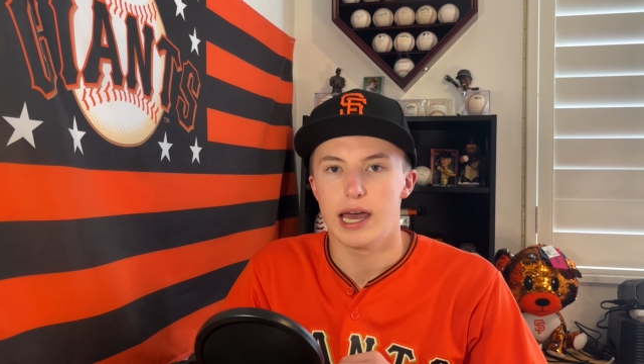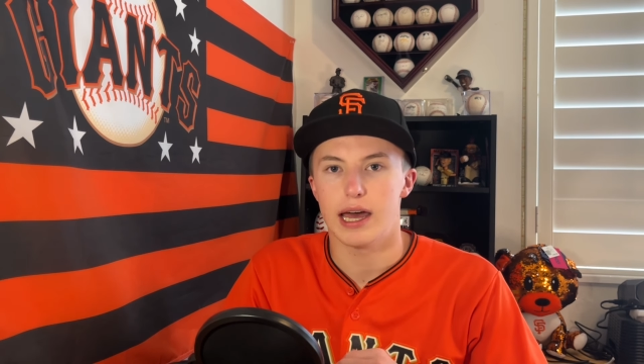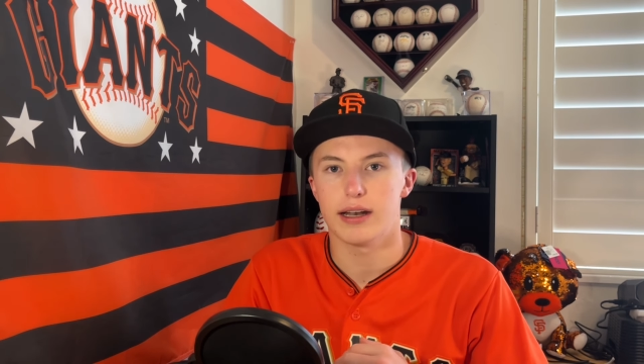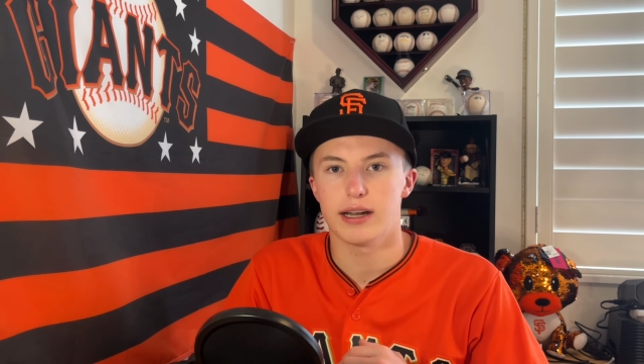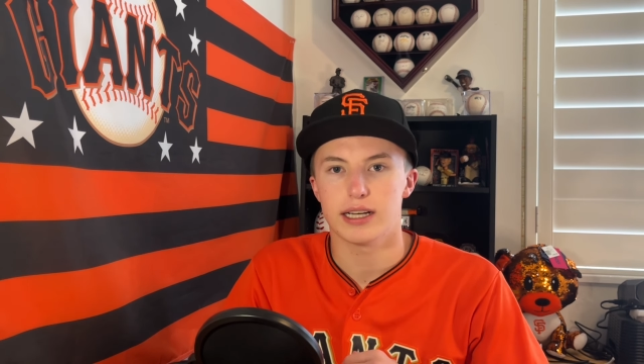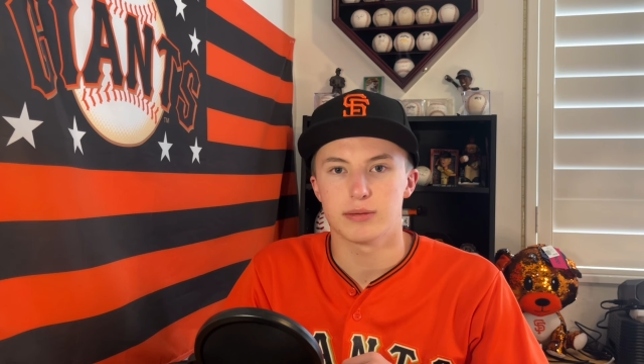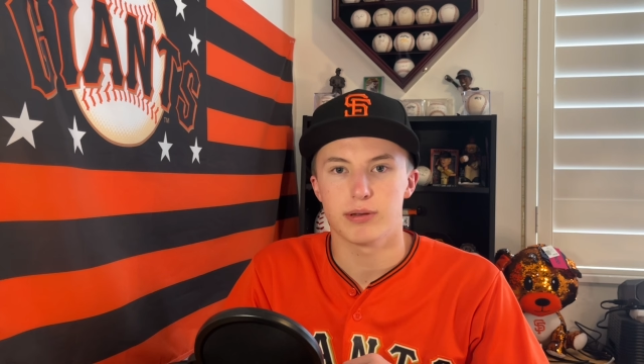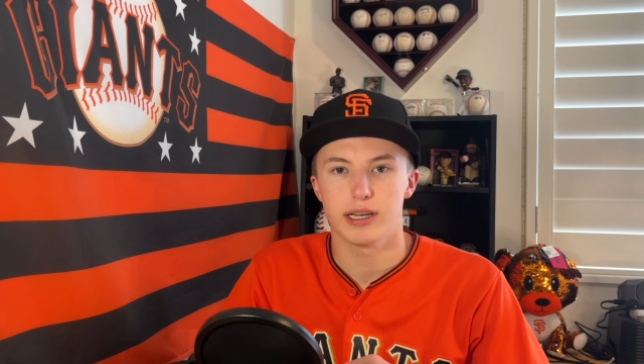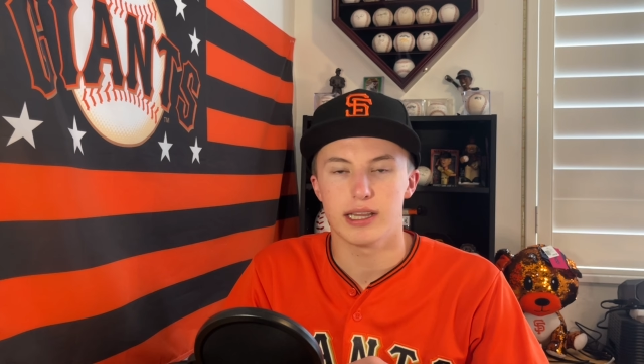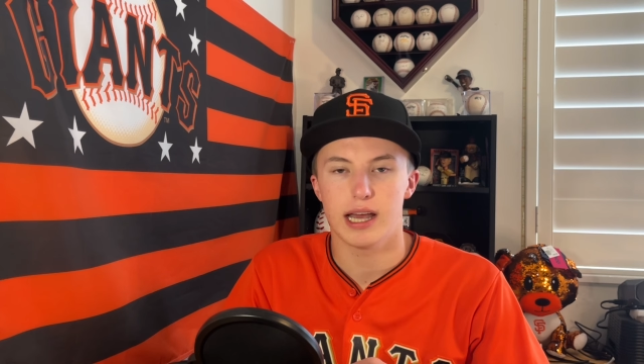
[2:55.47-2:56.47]
Had a nice
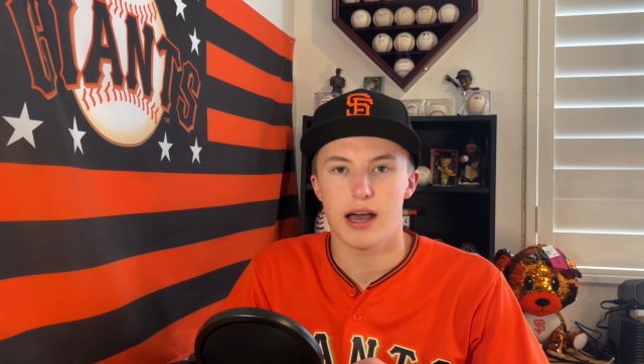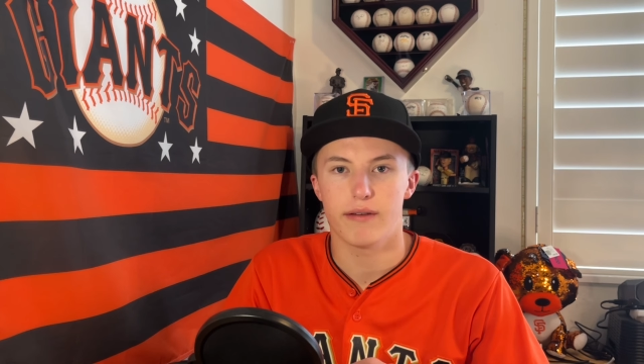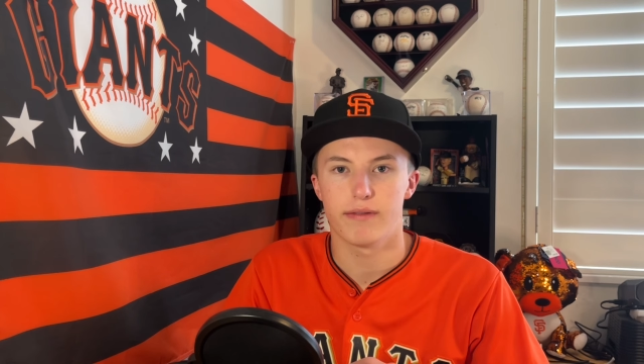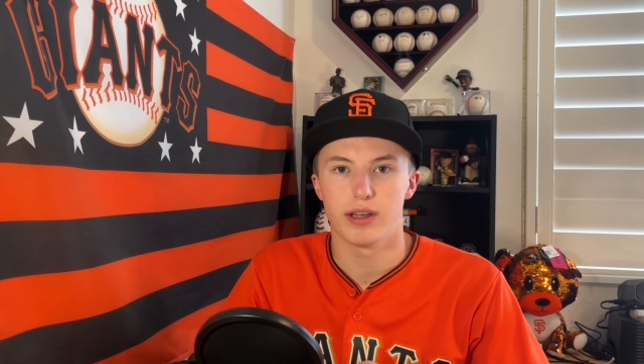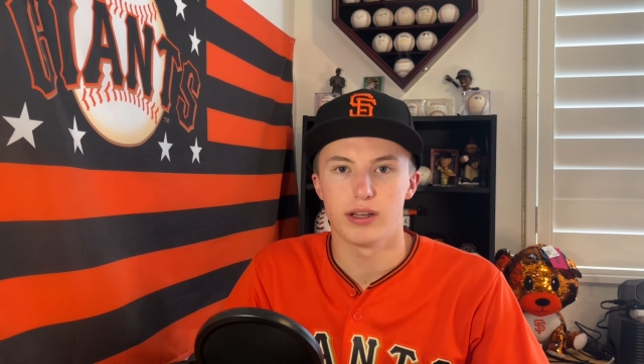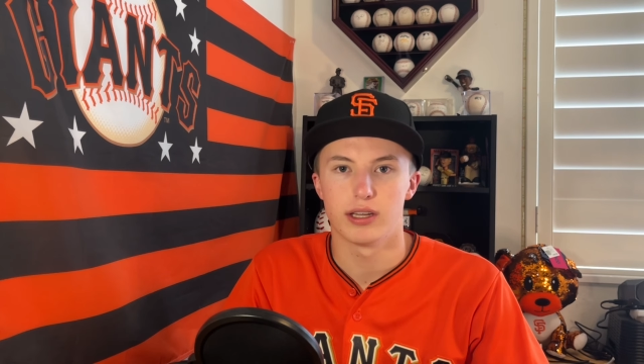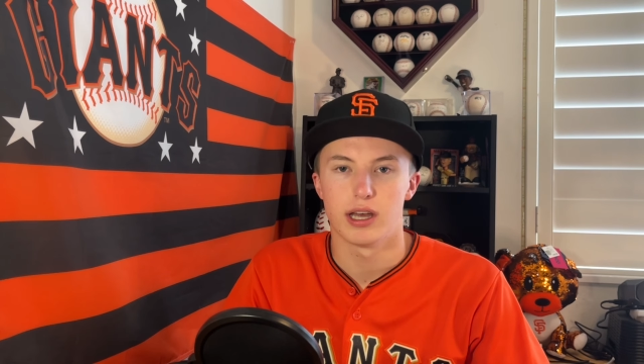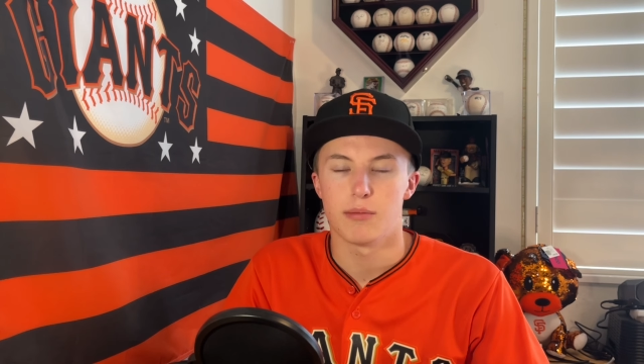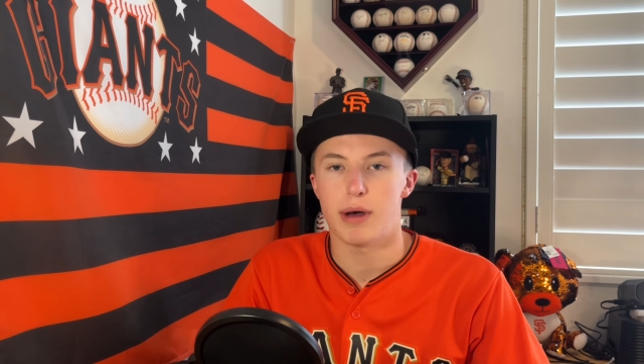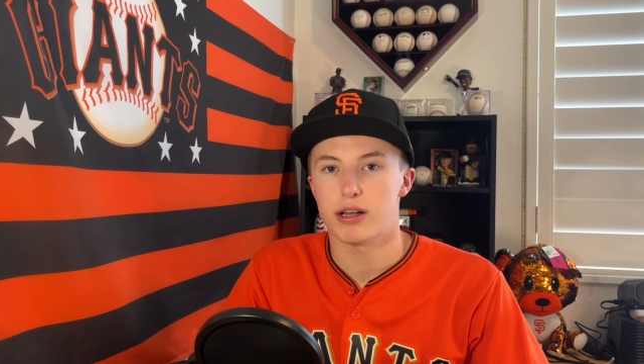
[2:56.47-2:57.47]
play in the outfield.
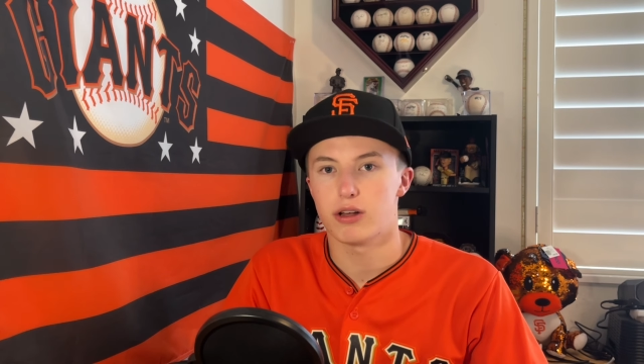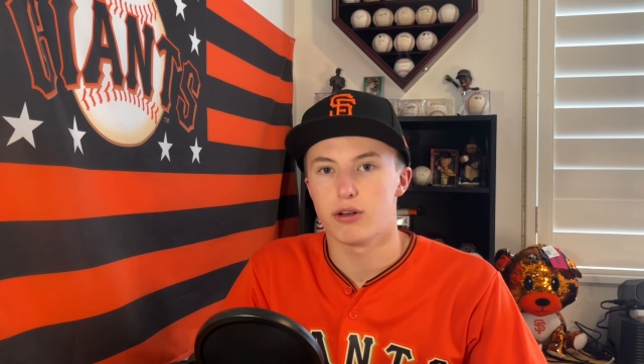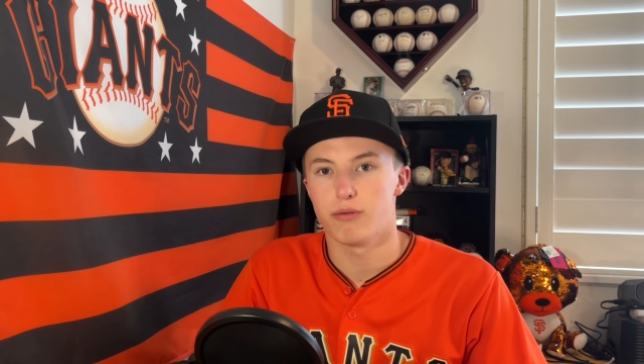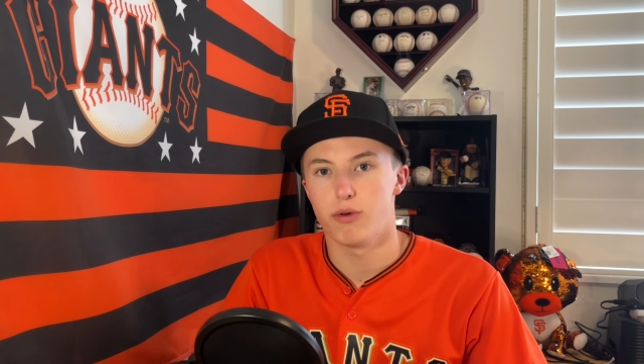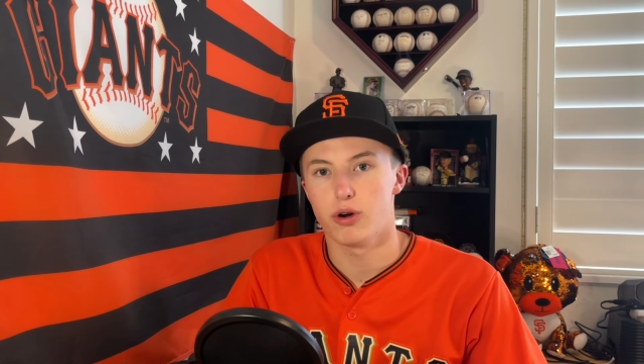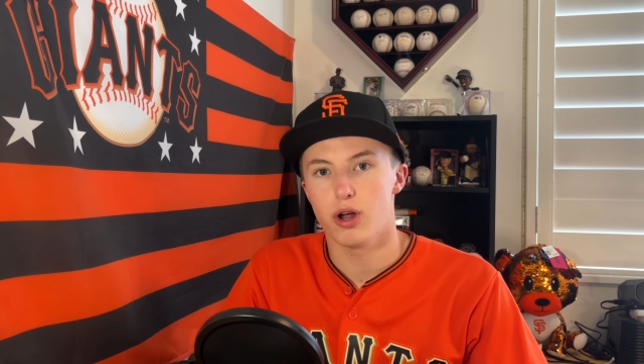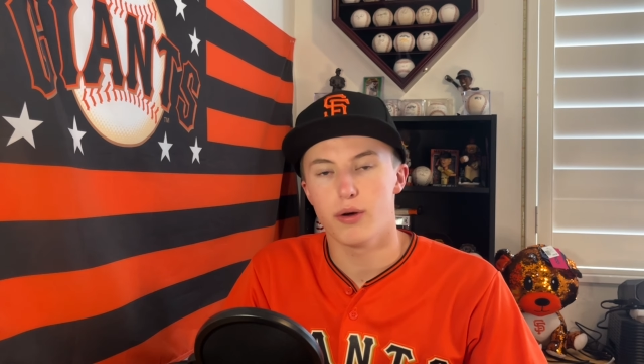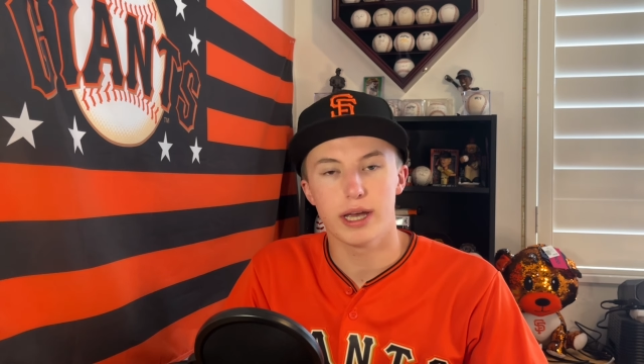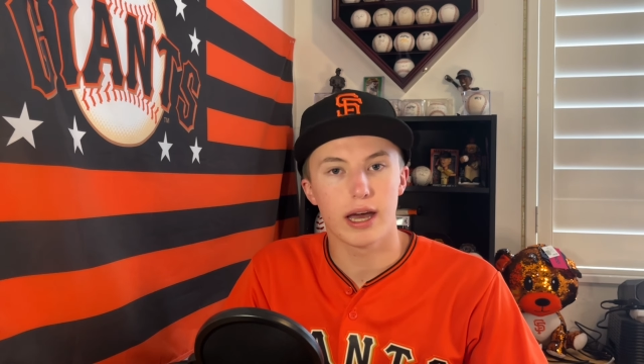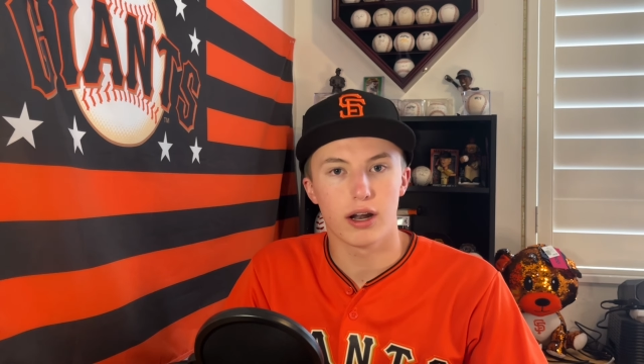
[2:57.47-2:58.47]
Michael
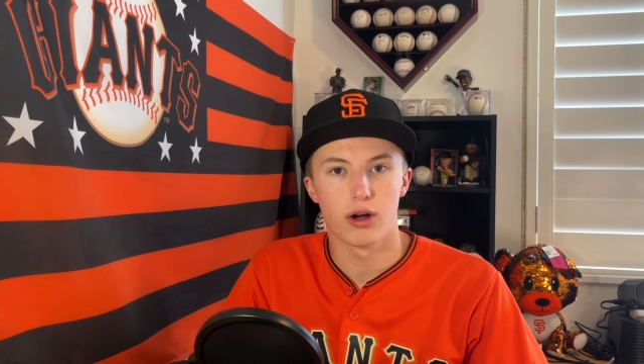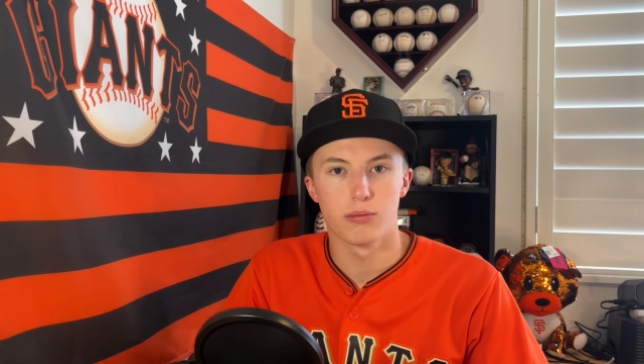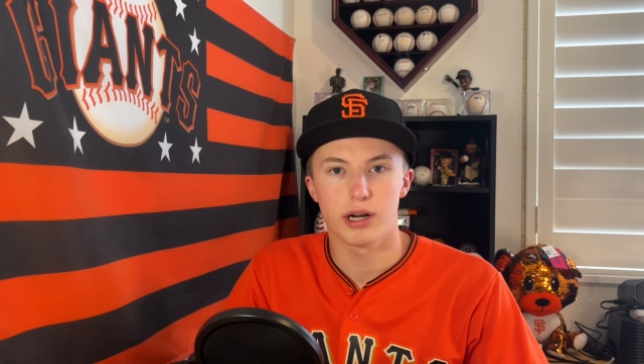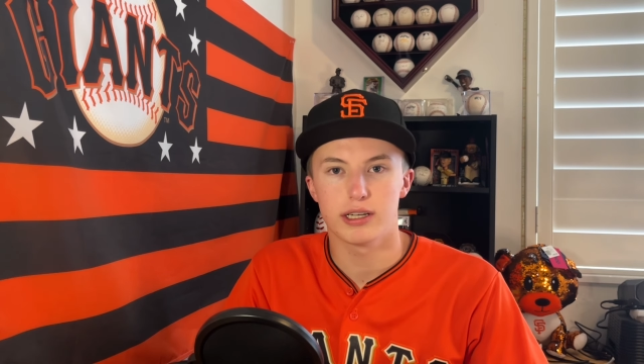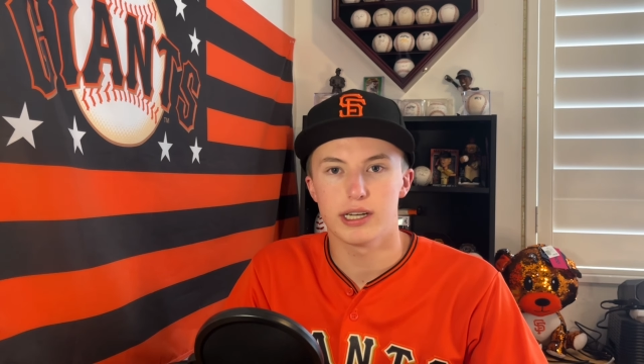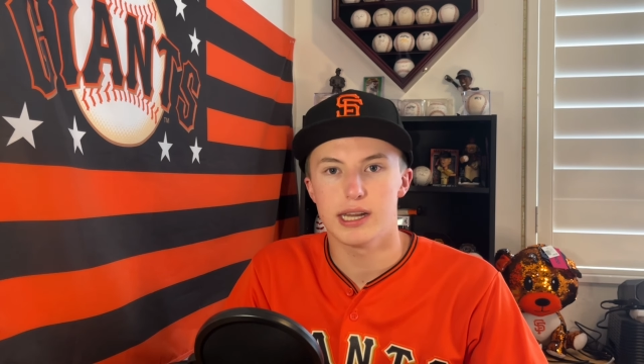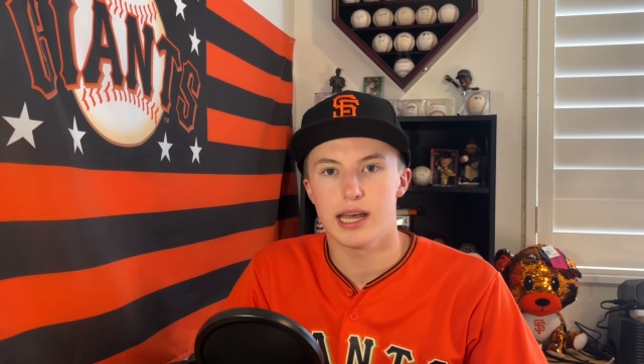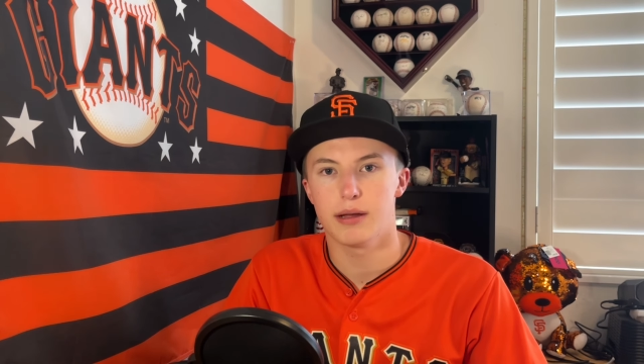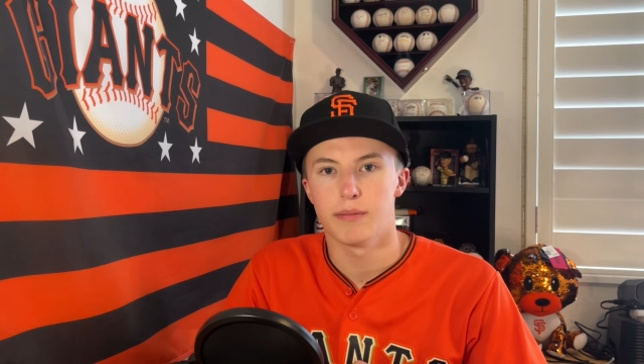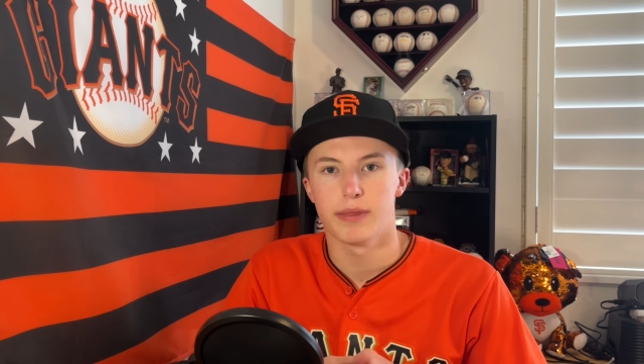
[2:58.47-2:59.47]
Conforto, he had a home run today.